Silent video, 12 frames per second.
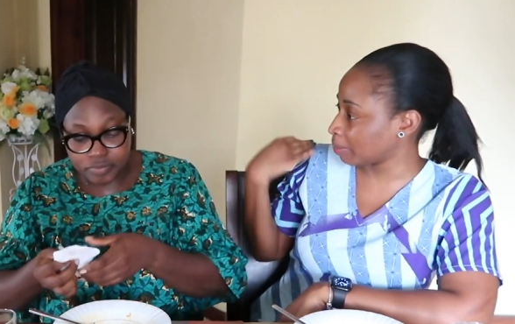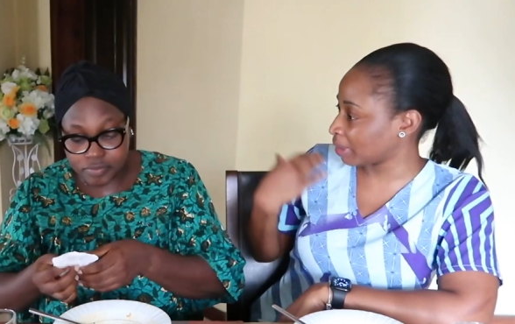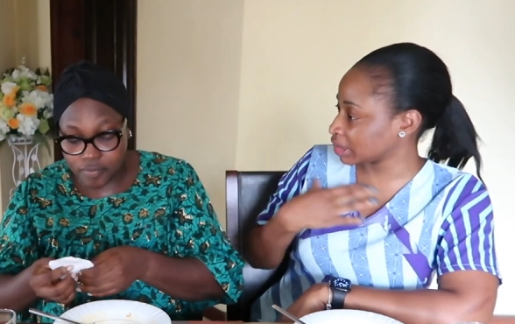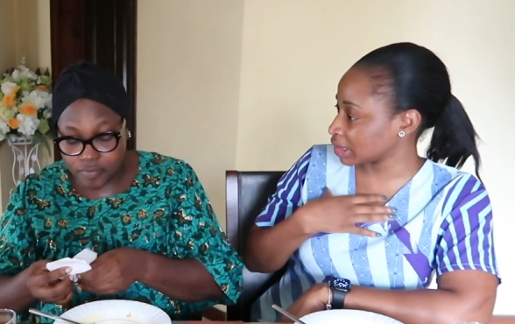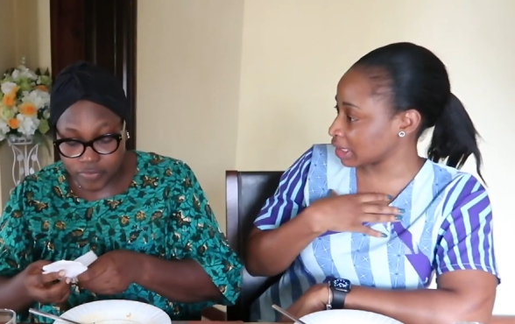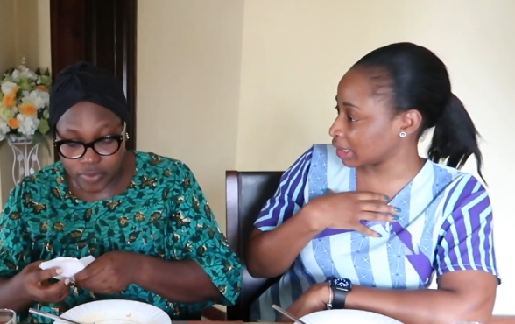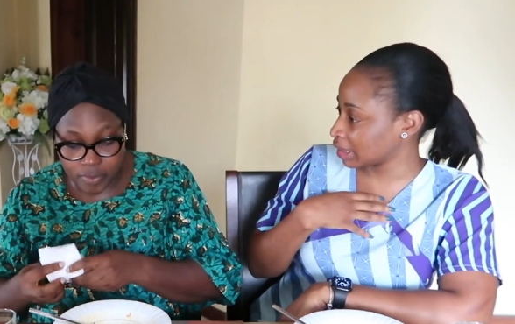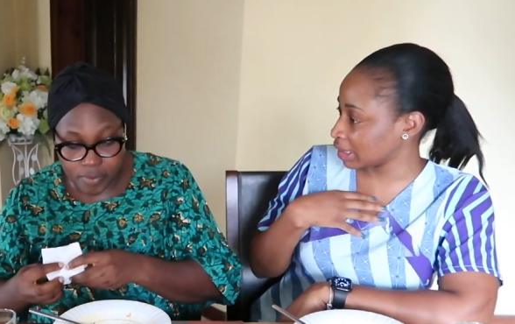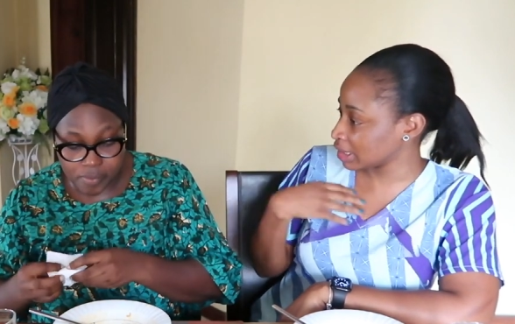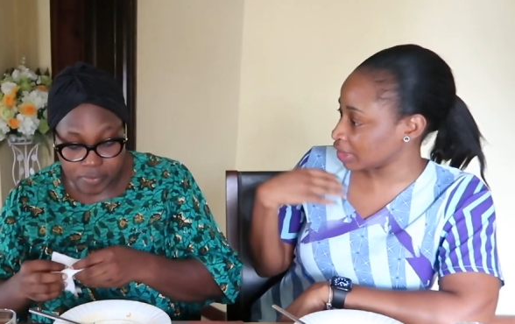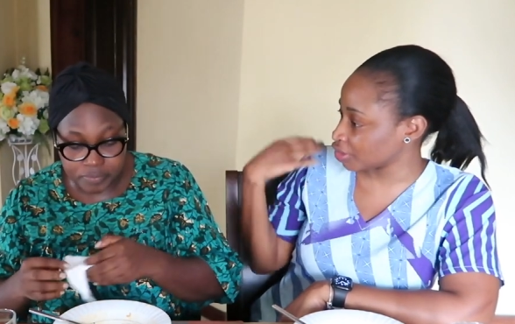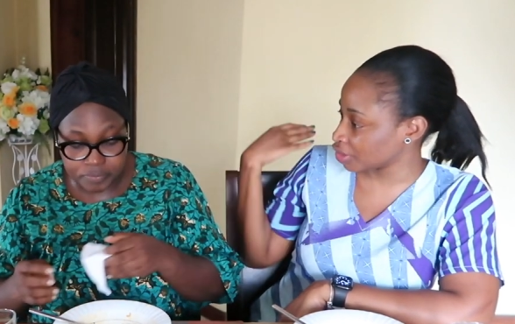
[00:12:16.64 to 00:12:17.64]
Speaker 1: a manchester
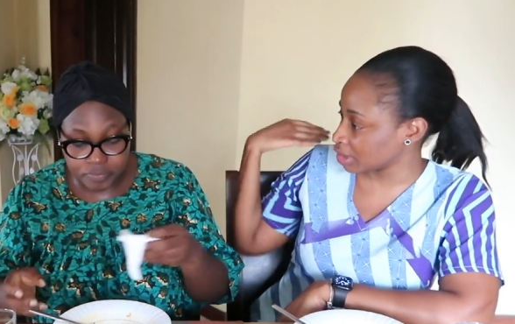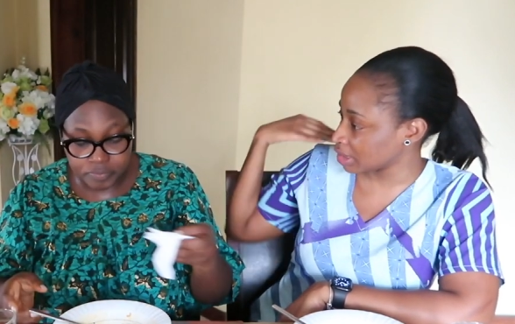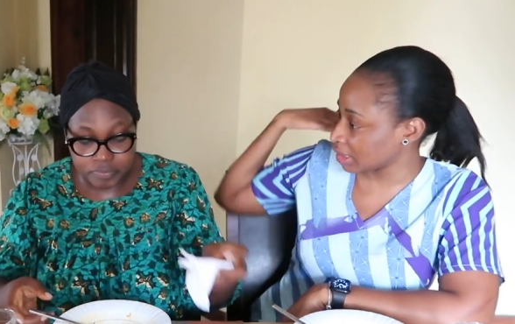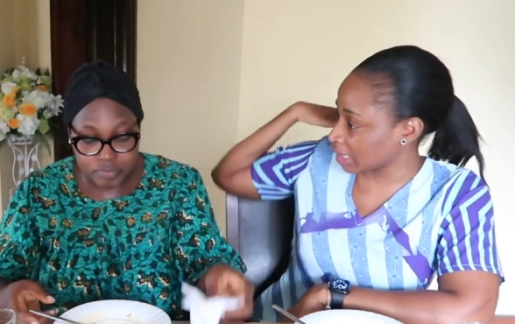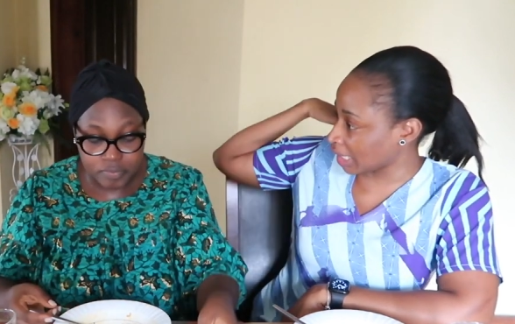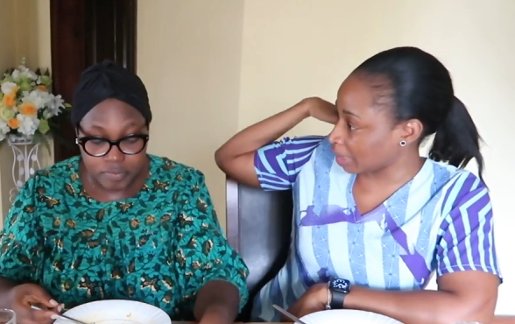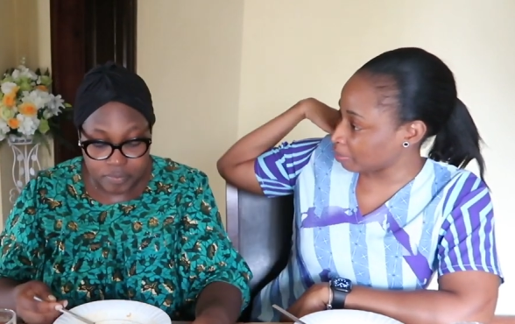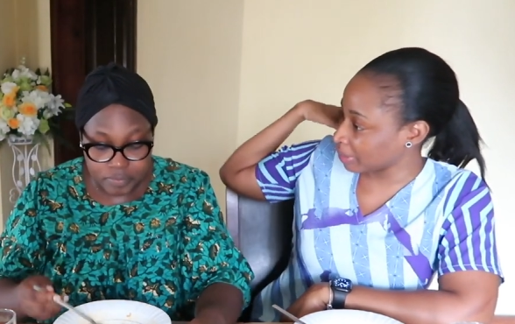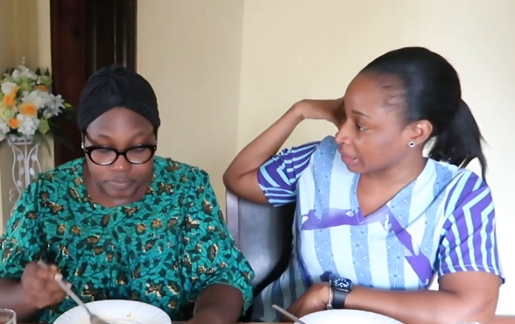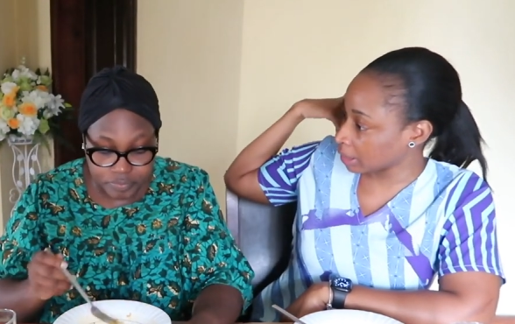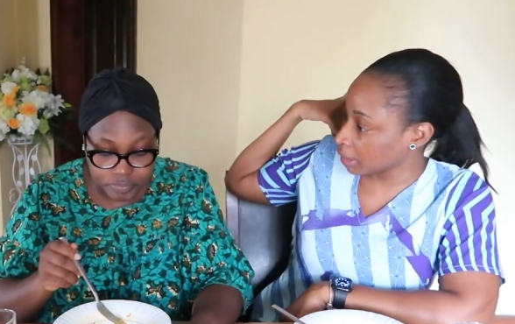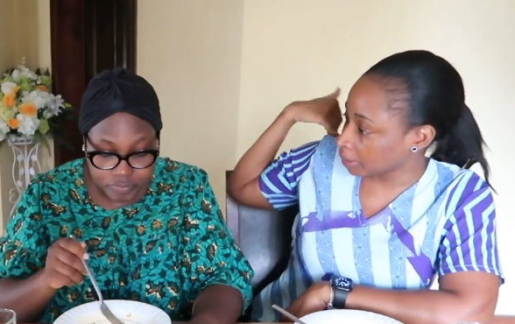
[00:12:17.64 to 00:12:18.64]
united jersey that had
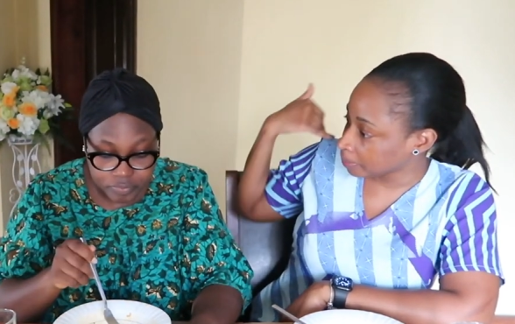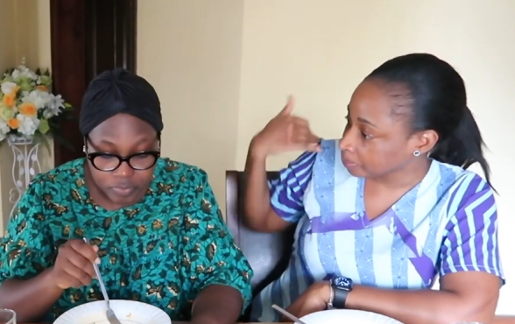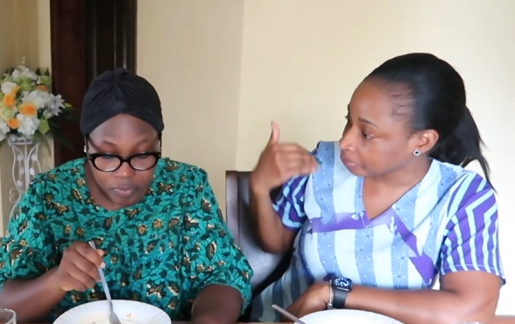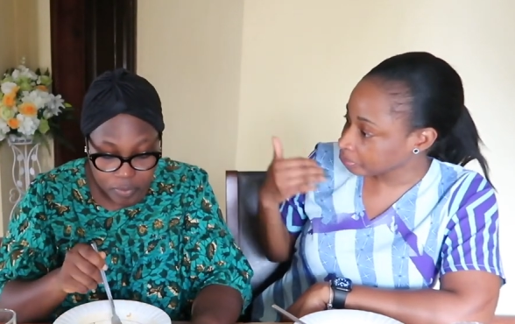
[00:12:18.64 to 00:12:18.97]
bank